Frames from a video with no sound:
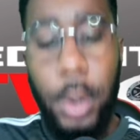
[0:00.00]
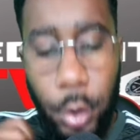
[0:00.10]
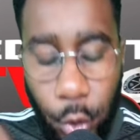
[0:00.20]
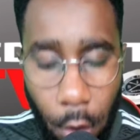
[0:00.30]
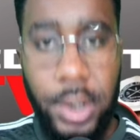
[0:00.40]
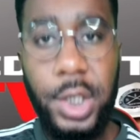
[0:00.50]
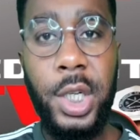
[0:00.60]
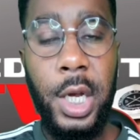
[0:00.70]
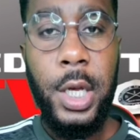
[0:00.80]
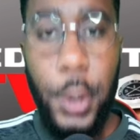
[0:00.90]
Dog
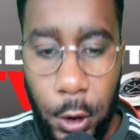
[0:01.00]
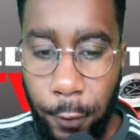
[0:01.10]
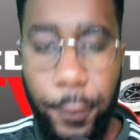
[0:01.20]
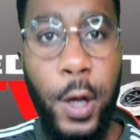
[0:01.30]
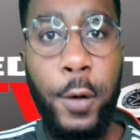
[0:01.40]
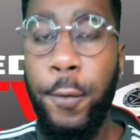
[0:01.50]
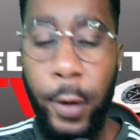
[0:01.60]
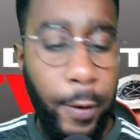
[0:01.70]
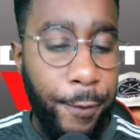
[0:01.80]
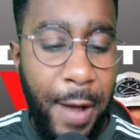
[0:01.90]
shit the first
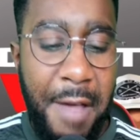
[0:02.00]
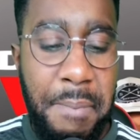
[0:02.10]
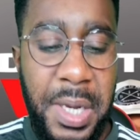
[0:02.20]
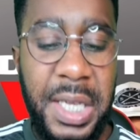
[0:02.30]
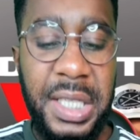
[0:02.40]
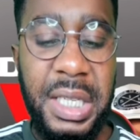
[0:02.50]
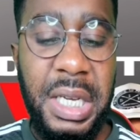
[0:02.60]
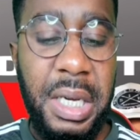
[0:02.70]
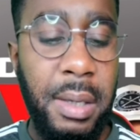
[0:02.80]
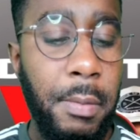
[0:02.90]
45 minutes,
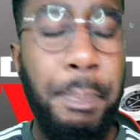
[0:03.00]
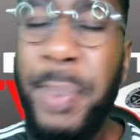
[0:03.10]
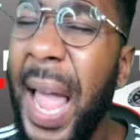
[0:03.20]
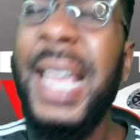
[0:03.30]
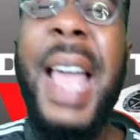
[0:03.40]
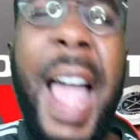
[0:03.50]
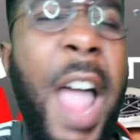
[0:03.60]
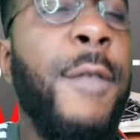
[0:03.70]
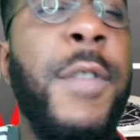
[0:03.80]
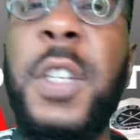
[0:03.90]
bang
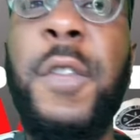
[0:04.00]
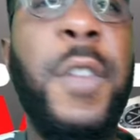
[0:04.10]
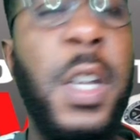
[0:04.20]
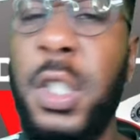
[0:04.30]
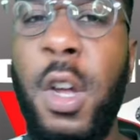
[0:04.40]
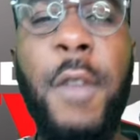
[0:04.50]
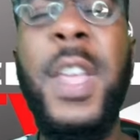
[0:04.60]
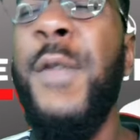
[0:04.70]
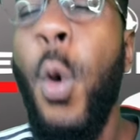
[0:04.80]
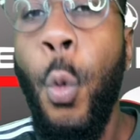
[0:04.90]
average first half,
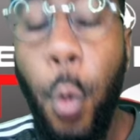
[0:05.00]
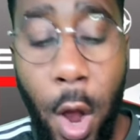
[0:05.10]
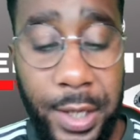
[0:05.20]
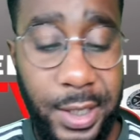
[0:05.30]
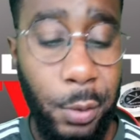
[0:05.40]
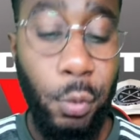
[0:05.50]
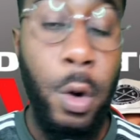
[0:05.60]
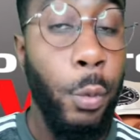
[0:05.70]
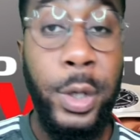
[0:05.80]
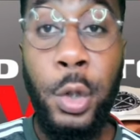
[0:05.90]
even worse than
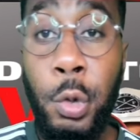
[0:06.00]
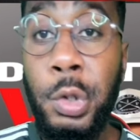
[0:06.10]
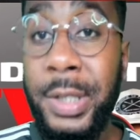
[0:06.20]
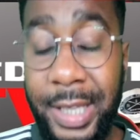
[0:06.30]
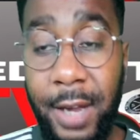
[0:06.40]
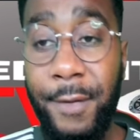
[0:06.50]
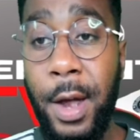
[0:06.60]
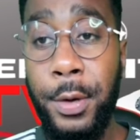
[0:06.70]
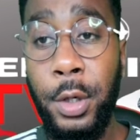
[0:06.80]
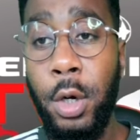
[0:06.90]
what we usually give
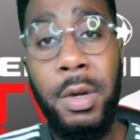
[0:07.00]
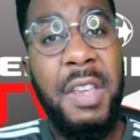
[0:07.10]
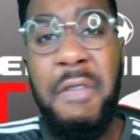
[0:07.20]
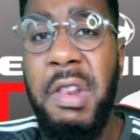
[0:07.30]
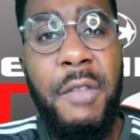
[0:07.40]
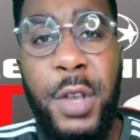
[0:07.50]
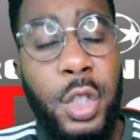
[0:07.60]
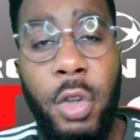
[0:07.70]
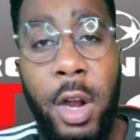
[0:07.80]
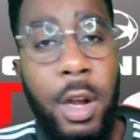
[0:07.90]
out, you know. Even if he
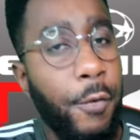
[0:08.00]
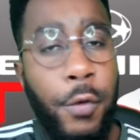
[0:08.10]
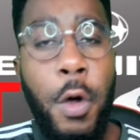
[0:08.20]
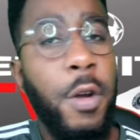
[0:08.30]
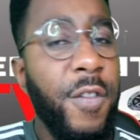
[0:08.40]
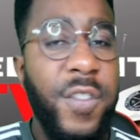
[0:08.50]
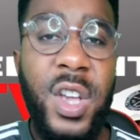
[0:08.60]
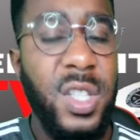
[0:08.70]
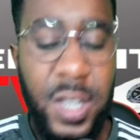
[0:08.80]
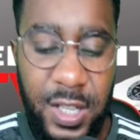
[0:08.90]
started off well in the
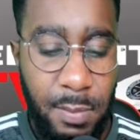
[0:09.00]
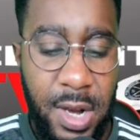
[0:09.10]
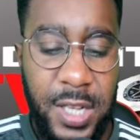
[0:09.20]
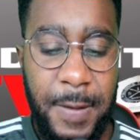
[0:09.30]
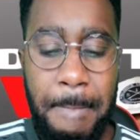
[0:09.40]
first six minutes,